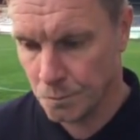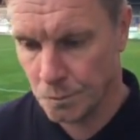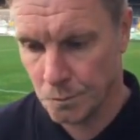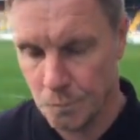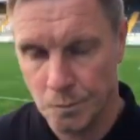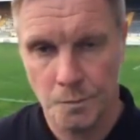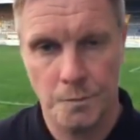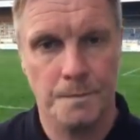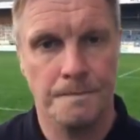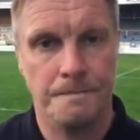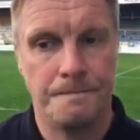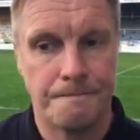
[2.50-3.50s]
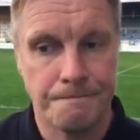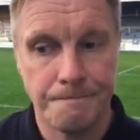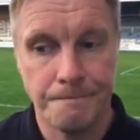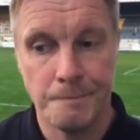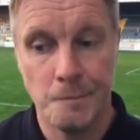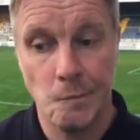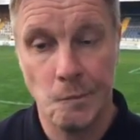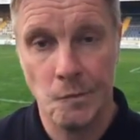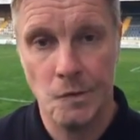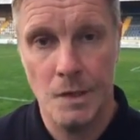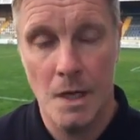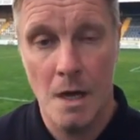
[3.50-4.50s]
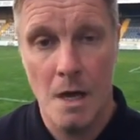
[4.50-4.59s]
Martyn, tough afternoon at the office for the lads.